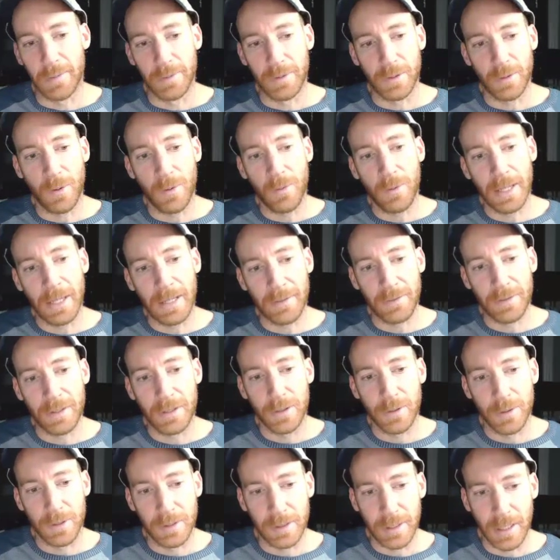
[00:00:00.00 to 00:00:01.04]
So what we have to
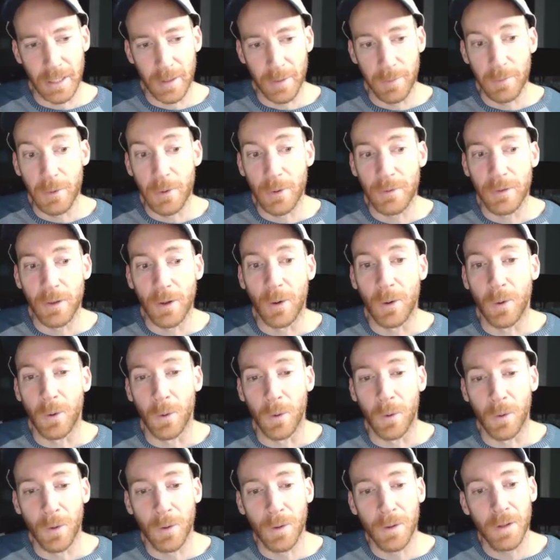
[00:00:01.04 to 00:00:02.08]
do is kind of move the
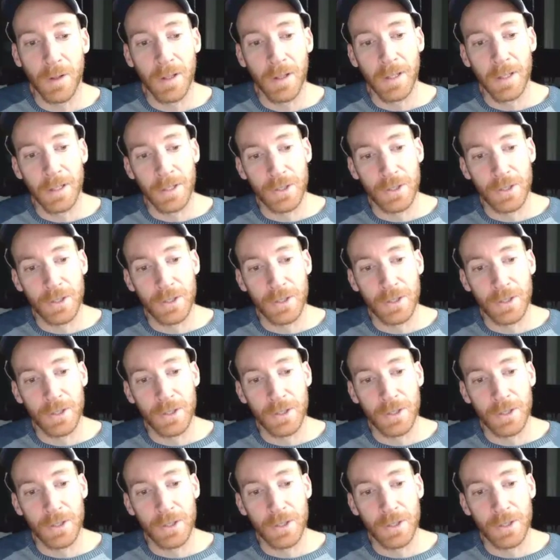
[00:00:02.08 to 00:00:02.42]
whole